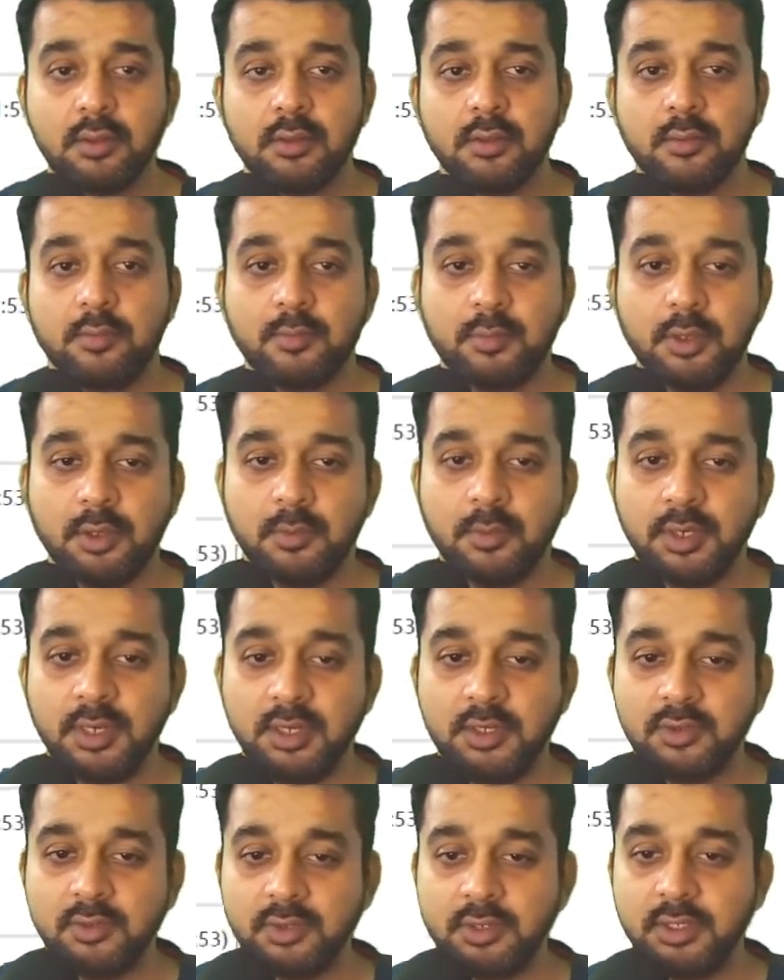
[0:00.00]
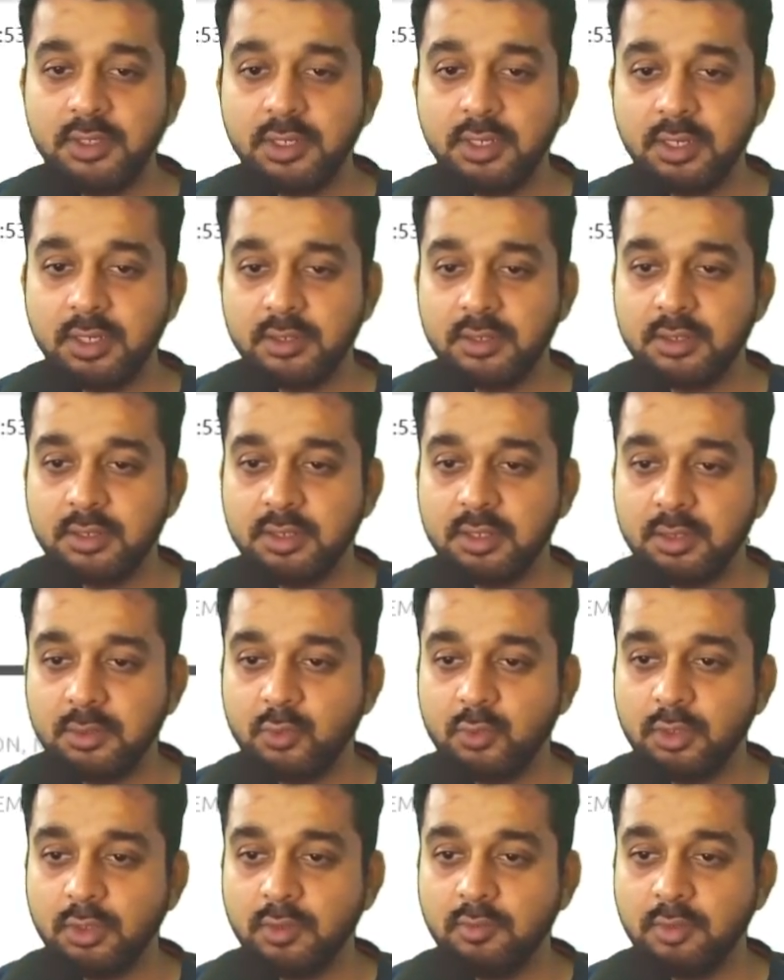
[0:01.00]
permanent redirects, there are
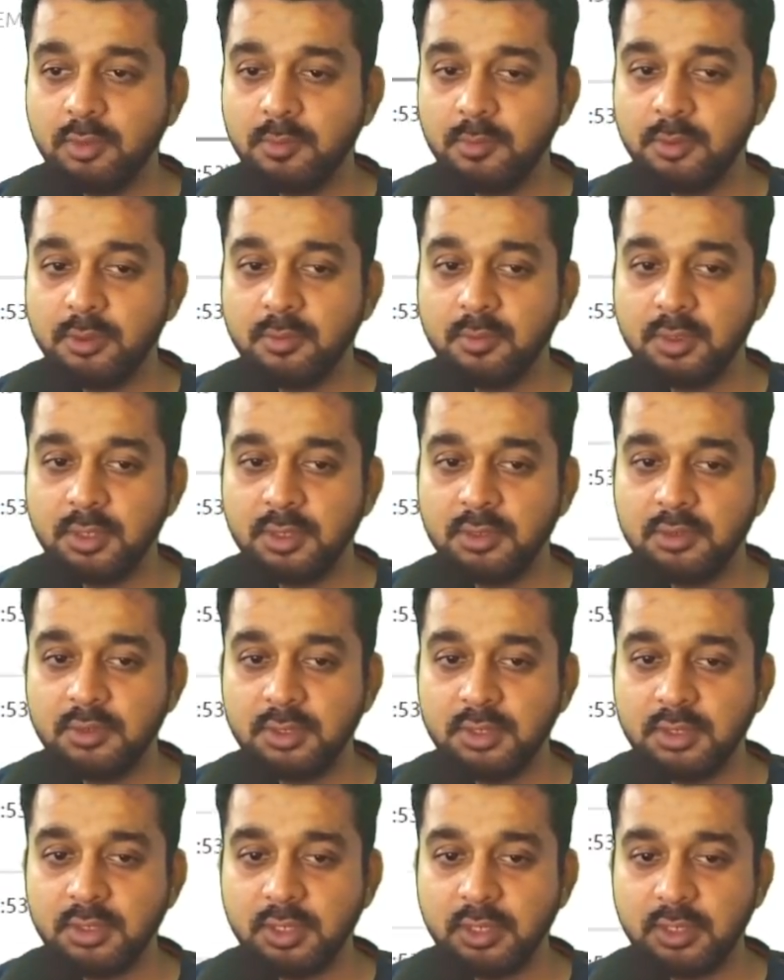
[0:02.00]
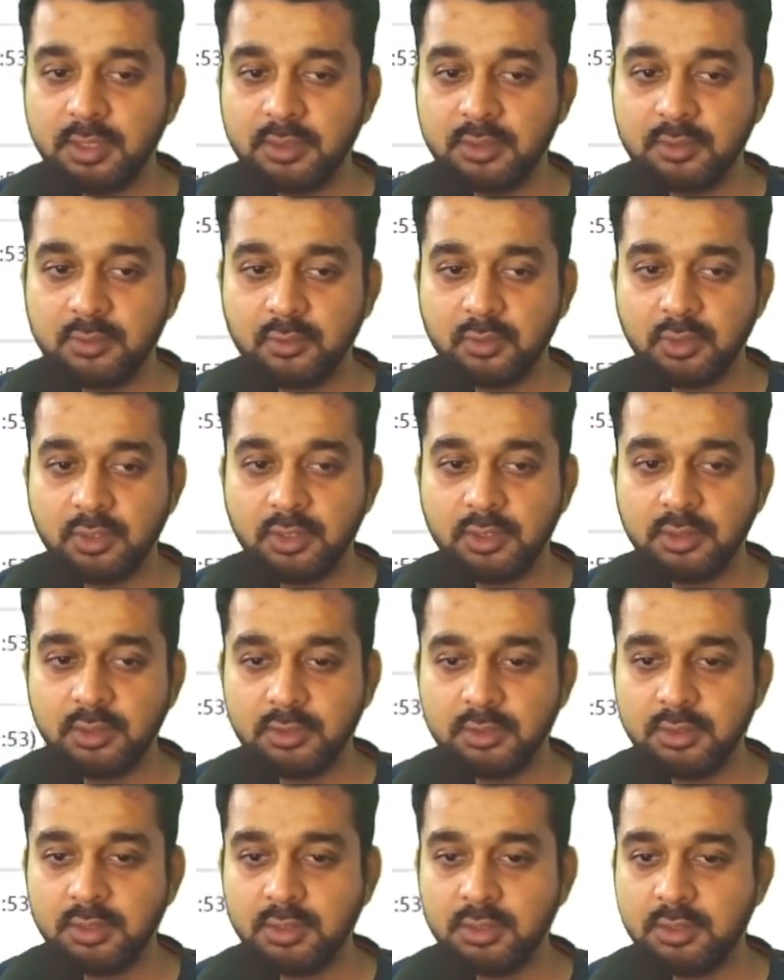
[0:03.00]
21 permanent redirects. Okay,
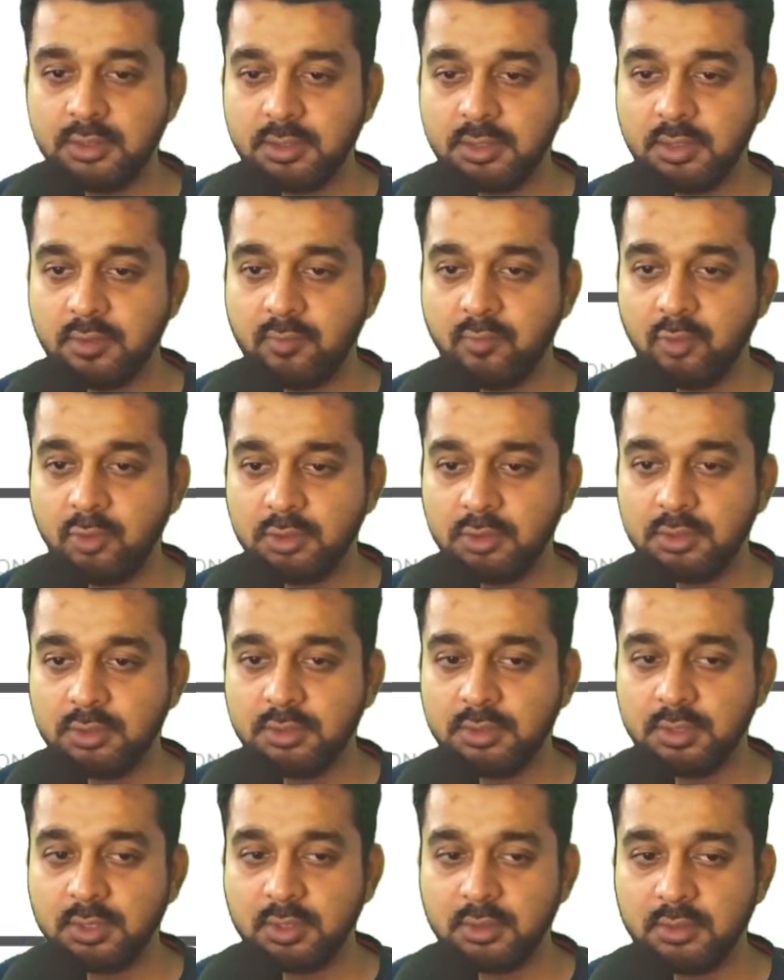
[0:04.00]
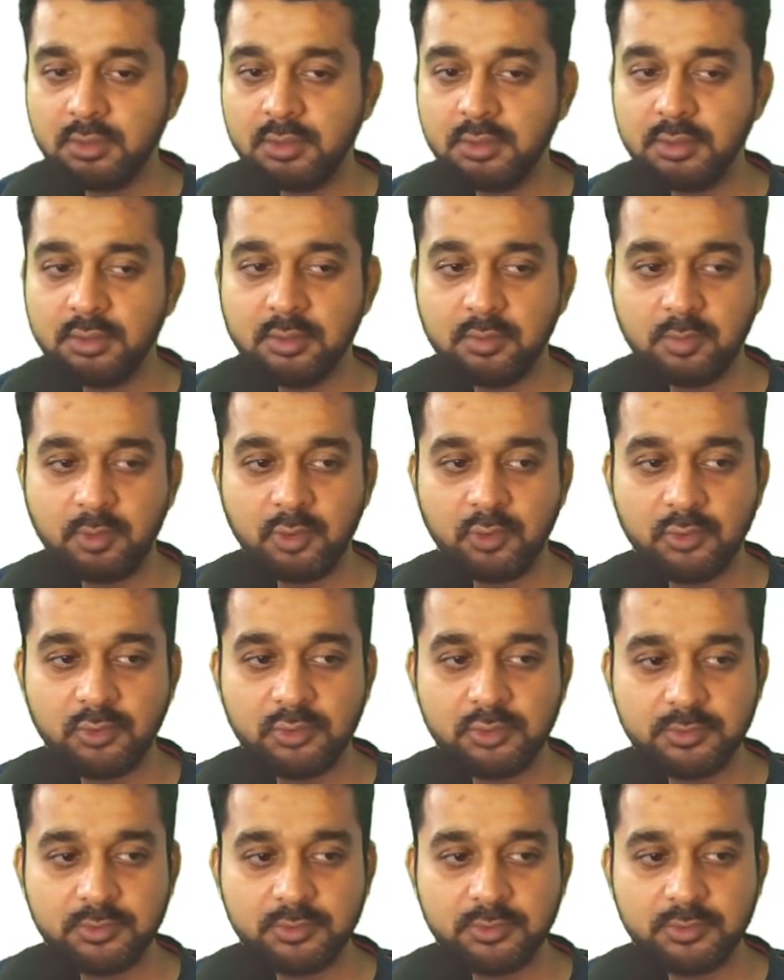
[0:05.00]
let's see what this error is about.